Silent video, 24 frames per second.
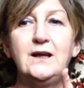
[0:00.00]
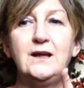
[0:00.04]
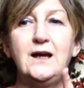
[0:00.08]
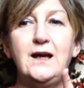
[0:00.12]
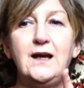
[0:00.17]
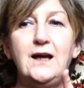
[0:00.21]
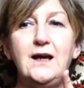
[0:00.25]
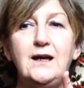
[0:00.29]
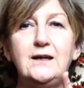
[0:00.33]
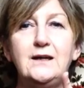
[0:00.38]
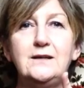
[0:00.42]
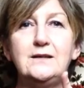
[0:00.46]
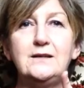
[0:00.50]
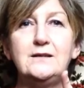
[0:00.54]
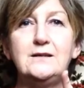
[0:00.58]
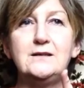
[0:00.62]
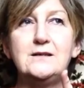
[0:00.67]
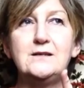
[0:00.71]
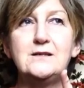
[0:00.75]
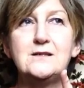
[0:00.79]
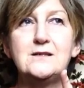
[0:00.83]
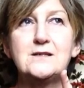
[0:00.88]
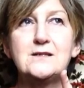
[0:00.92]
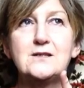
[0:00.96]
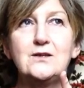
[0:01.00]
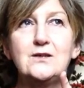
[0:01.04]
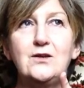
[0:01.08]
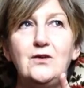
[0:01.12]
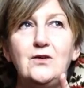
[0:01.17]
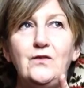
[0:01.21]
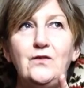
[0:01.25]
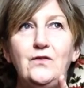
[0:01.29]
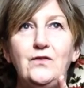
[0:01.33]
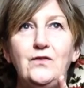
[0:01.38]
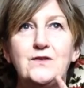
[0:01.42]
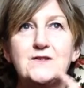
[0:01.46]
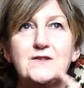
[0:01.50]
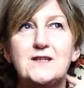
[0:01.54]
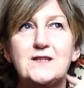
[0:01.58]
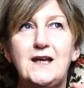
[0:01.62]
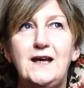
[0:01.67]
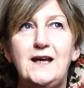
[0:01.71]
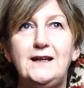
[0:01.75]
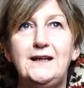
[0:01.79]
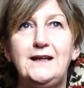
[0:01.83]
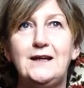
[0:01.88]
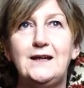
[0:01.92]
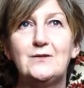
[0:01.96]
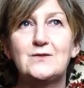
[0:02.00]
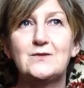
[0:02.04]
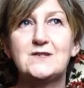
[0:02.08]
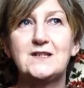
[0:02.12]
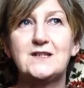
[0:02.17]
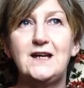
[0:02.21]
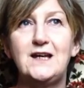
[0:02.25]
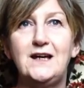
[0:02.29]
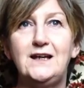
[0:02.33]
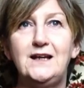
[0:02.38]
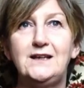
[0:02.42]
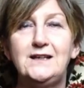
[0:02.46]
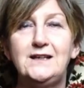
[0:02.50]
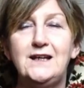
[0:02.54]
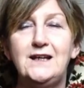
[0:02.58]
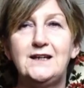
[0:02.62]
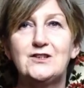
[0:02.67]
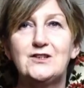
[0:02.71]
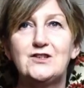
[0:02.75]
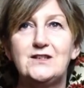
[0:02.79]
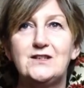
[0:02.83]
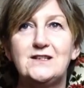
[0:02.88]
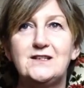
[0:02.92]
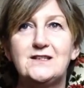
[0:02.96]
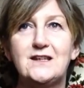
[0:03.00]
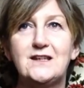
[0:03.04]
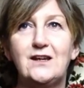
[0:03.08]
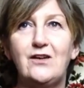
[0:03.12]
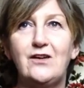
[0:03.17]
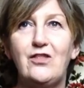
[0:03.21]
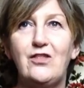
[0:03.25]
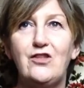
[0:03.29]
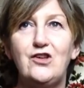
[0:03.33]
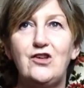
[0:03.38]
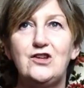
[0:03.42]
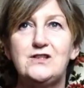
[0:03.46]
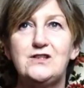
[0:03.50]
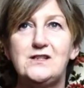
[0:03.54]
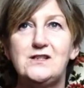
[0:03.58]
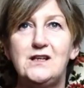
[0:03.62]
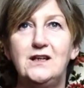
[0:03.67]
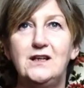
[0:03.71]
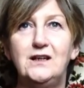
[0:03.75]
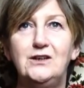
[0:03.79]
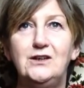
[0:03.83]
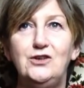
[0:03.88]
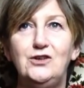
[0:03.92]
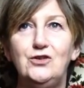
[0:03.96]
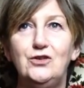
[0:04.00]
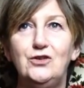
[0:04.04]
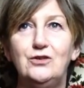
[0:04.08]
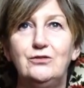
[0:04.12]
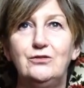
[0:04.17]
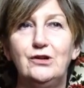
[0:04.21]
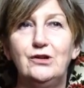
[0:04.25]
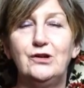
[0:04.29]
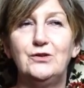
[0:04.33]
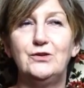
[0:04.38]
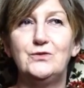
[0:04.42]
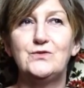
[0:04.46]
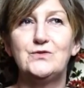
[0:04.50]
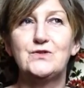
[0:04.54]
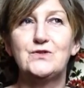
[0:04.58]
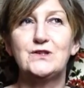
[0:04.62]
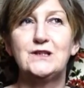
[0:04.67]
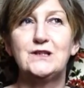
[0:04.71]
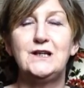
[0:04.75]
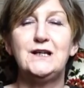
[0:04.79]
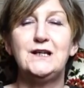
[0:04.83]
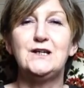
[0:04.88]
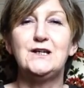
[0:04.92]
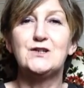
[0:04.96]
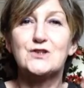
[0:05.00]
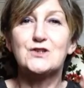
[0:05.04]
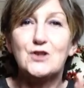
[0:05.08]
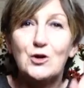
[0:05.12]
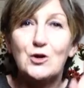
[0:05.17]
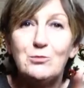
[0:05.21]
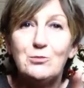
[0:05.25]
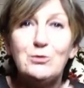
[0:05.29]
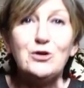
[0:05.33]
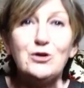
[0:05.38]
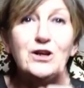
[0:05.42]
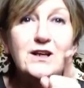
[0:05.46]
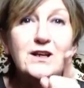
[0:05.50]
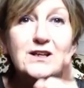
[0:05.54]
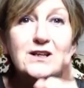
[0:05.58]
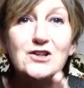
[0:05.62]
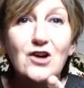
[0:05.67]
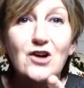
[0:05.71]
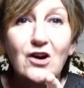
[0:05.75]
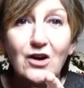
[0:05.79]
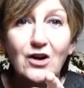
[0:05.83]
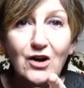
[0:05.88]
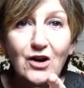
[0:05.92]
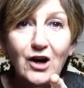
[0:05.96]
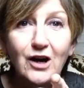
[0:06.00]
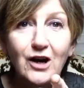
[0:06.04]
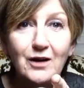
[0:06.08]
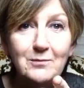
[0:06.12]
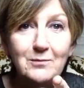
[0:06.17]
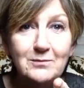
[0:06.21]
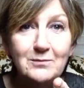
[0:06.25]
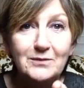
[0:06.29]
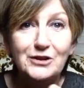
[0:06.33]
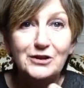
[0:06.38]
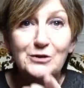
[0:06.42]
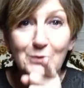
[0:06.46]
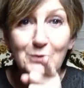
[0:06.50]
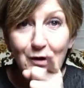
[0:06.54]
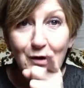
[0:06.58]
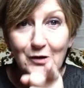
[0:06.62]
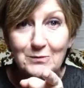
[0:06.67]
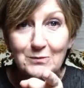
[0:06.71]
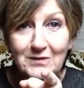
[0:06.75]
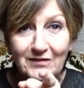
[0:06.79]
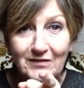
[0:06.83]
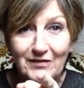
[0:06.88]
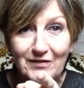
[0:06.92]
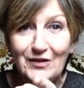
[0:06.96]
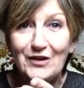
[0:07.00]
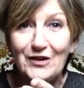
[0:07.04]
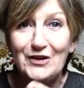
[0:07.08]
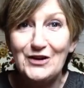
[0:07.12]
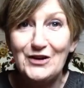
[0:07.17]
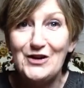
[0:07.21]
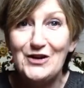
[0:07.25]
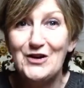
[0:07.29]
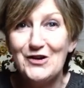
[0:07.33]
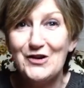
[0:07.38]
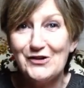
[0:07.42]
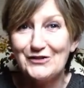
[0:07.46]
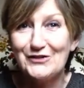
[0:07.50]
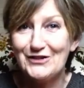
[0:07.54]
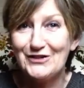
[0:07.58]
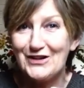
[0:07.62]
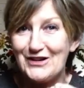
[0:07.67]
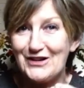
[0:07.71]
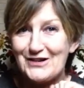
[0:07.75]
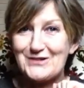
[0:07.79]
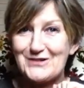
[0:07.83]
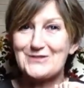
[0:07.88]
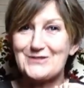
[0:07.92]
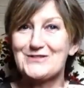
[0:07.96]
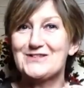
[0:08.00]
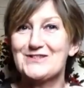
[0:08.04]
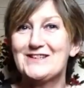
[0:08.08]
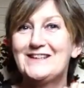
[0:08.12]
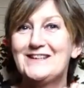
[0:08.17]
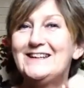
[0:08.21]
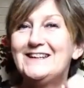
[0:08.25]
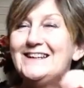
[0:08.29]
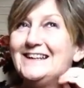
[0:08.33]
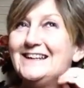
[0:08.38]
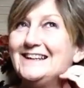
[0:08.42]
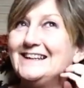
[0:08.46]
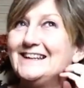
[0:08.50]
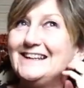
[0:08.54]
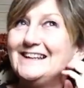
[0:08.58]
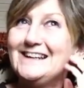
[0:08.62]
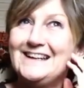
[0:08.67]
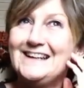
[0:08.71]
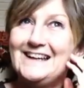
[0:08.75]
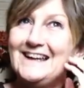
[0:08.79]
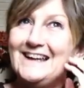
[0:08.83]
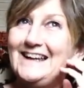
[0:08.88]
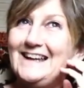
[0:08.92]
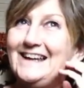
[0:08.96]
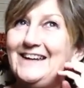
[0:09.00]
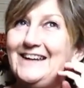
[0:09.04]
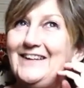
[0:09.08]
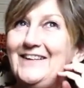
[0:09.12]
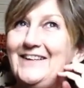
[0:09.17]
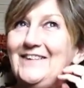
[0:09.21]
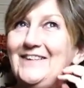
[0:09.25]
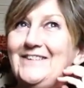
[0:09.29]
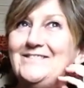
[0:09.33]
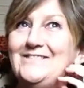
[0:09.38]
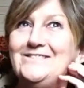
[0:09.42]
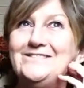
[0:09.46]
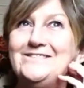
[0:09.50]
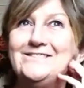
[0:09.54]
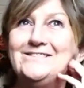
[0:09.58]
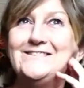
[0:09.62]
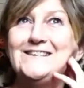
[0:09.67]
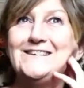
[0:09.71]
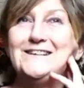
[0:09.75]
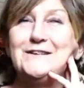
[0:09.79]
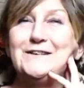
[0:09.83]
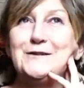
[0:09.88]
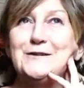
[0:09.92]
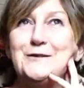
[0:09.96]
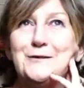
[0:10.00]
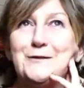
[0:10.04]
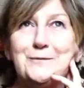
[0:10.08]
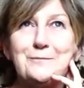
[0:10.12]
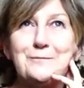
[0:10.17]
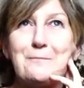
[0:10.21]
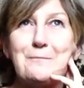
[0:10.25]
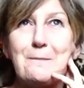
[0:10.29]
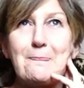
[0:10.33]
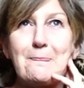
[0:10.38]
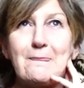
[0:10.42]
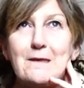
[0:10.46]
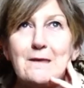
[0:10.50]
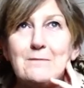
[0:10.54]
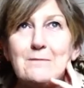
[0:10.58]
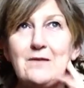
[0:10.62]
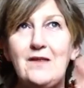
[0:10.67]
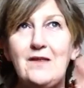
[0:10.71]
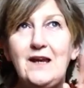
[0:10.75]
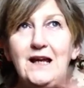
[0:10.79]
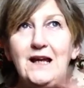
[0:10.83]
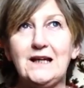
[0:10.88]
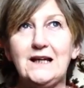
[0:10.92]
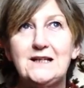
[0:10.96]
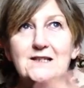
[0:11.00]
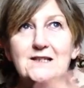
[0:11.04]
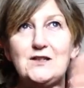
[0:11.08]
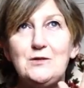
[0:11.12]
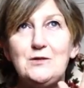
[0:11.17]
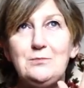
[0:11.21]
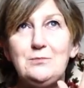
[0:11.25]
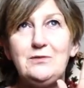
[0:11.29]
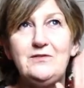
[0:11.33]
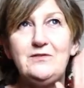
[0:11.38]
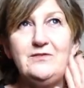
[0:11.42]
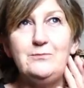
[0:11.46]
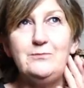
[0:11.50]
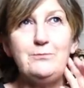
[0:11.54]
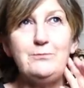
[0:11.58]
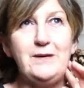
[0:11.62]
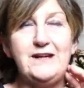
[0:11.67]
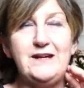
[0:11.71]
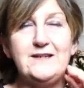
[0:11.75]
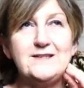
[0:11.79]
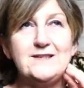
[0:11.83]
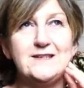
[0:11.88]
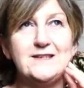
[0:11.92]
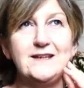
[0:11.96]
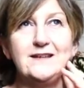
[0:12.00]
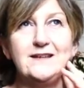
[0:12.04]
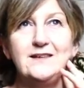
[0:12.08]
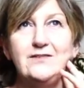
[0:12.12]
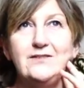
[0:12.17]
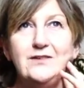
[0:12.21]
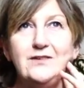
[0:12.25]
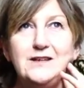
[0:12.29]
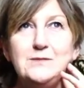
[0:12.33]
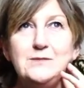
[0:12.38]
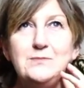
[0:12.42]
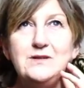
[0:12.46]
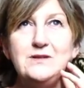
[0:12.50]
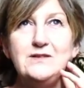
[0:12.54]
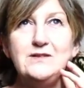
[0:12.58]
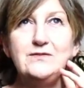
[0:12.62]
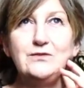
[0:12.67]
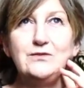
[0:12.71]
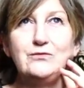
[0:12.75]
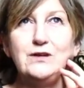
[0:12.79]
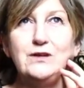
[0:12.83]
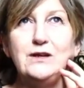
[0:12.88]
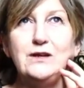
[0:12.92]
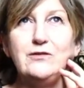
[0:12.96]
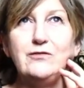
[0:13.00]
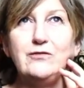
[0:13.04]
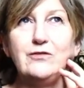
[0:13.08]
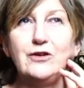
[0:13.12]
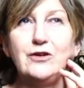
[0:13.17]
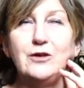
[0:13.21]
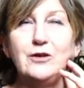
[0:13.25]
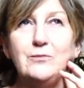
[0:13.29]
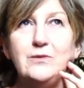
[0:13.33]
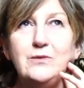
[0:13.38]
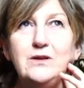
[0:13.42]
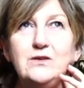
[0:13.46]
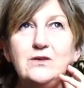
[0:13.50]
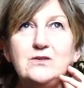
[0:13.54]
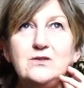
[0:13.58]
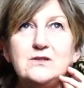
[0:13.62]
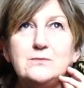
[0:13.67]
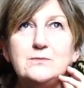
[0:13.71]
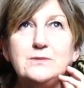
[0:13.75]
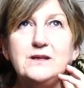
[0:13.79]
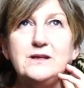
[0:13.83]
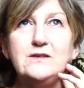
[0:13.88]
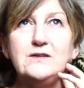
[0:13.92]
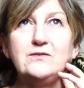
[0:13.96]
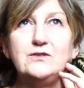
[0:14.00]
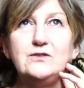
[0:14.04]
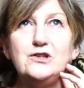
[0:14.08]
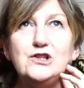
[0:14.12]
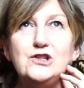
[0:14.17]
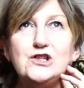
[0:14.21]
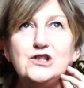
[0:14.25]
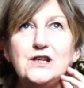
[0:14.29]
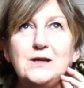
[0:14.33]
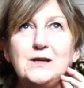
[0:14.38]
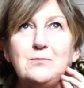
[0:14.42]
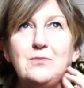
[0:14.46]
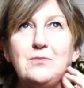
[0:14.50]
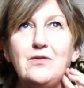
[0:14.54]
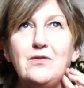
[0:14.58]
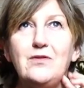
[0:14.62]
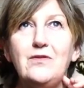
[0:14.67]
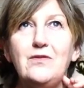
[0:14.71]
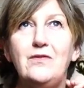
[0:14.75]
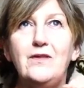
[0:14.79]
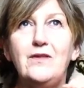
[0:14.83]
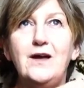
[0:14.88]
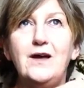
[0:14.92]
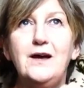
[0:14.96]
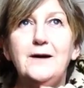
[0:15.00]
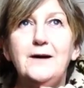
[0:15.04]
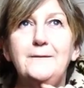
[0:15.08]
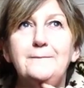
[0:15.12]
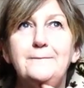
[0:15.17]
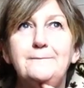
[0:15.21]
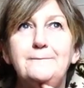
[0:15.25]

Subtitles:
and on the sign outside it actually said €39. So booking.com, you owe me €4. But they're like super basic. They've had a bit of a refurb. They used to be even cheaper than that.